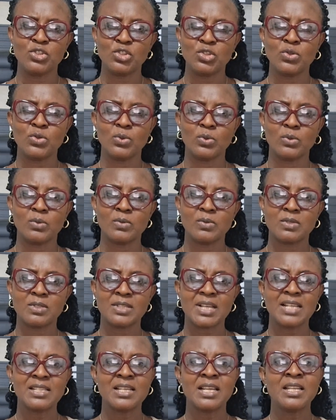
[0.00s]
you
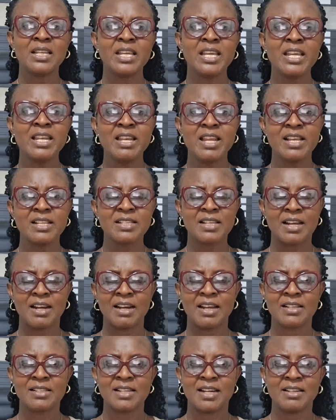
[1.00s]
certain innate
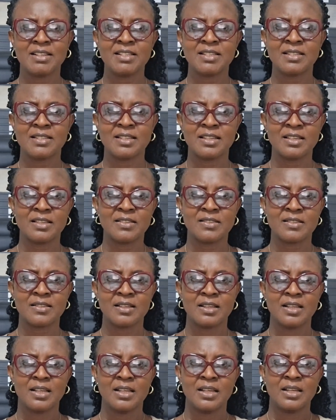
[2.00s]

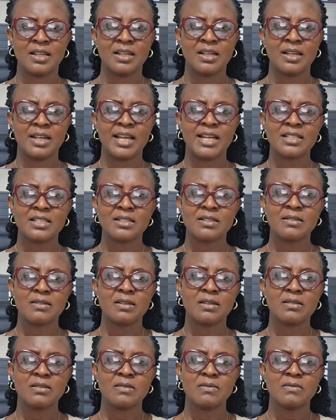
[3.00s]
characteristics that
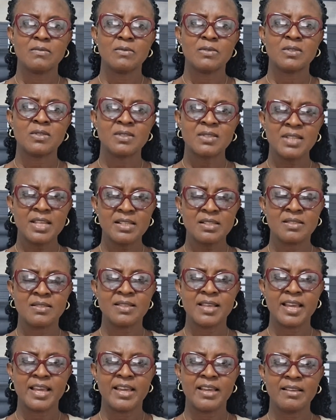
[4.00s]
sit
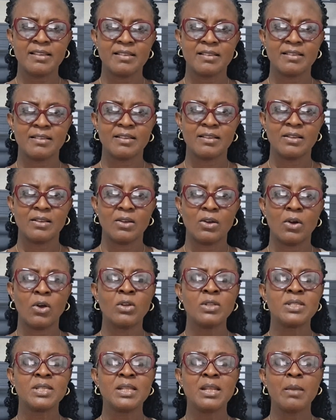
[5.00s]
there
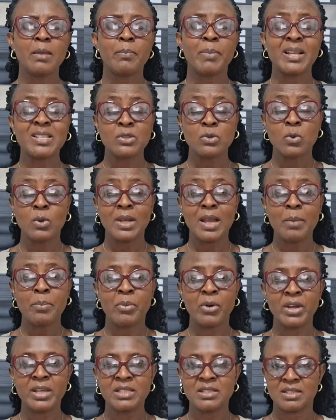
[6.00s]
until a particular
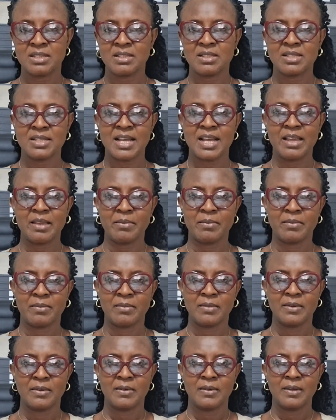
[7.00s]
point in time
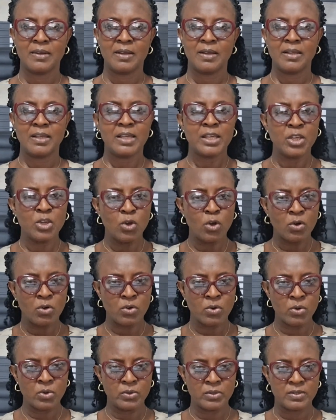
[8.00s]
in your
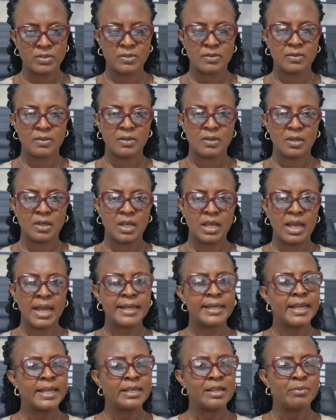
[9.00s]
growth,
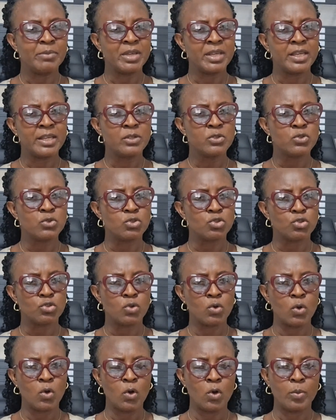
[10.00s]
and then they begin to
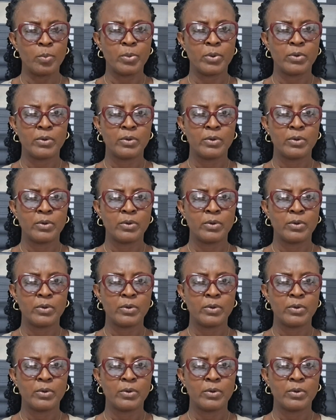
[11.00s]
show up.